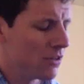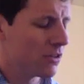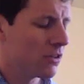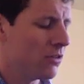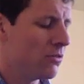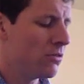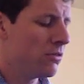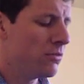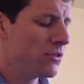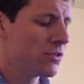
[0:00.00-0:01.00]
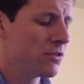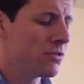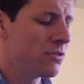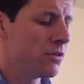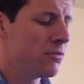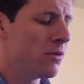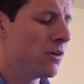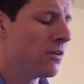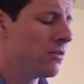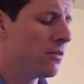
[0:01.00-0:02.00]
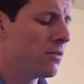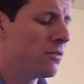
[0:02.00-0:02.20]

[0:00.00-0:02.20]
the cold Missouri water.